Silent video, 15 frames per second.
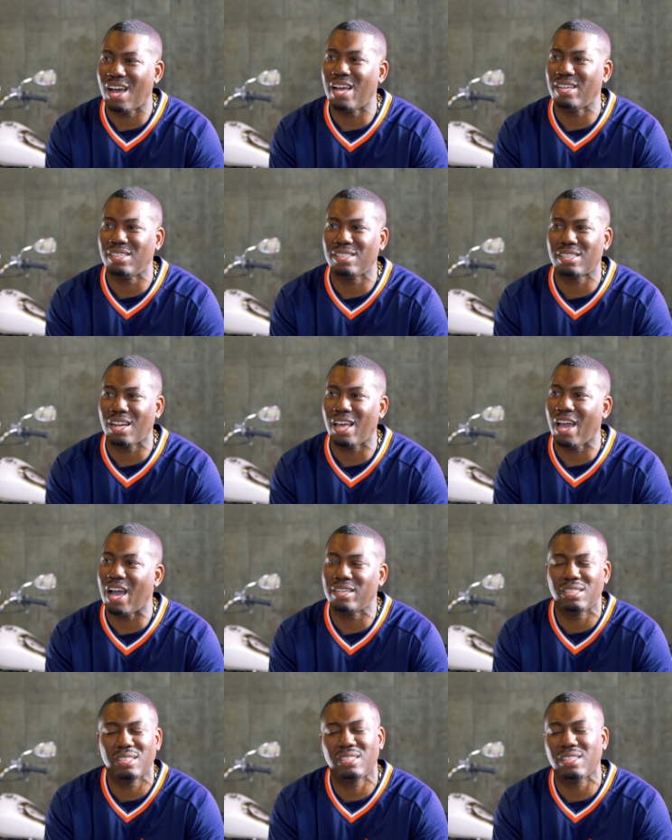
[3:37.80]
I
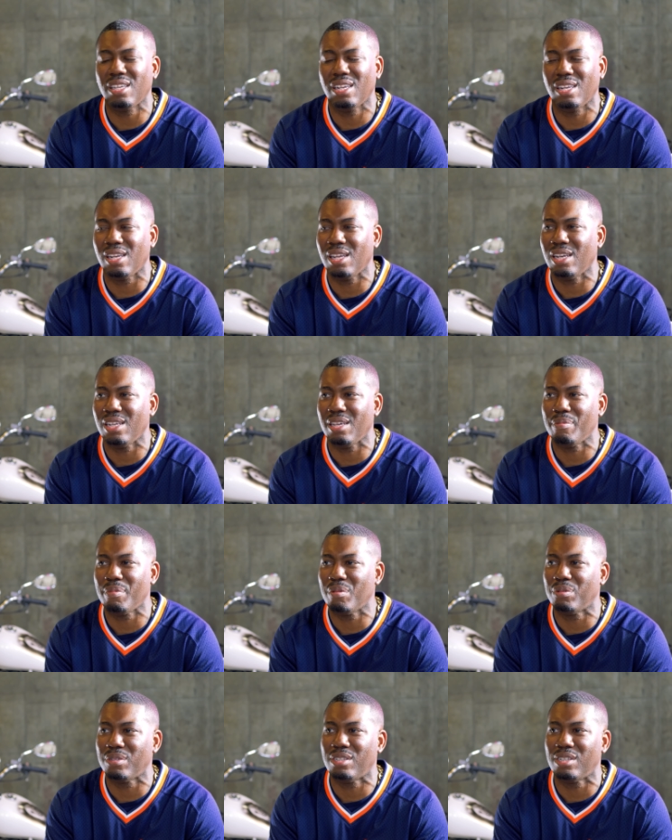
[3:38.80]
just seen it in him.
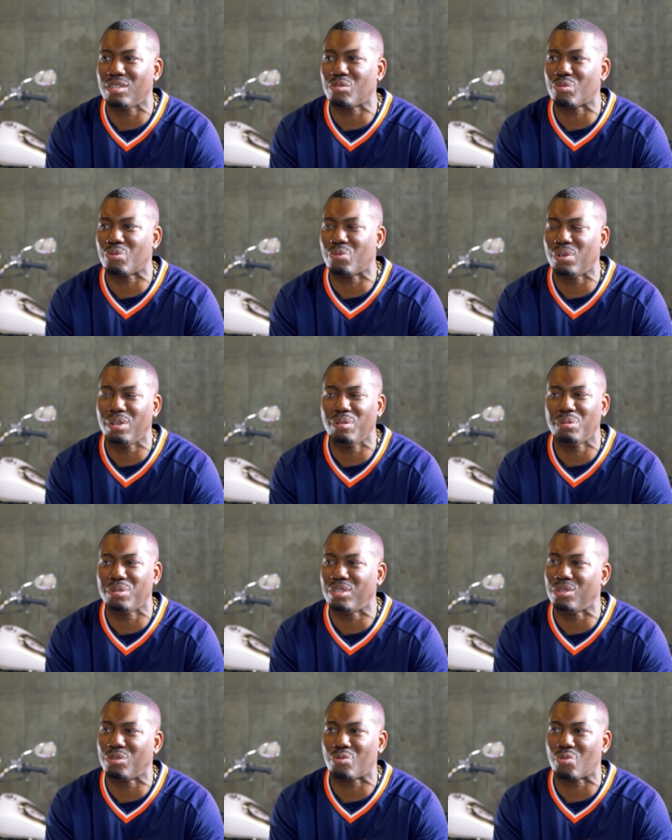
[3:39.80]
It was just
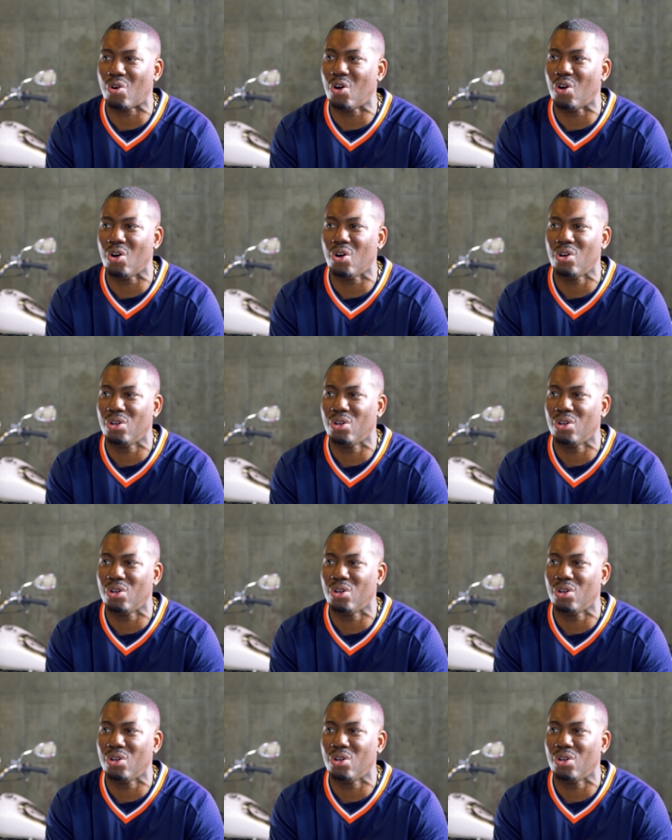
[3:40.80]
raw.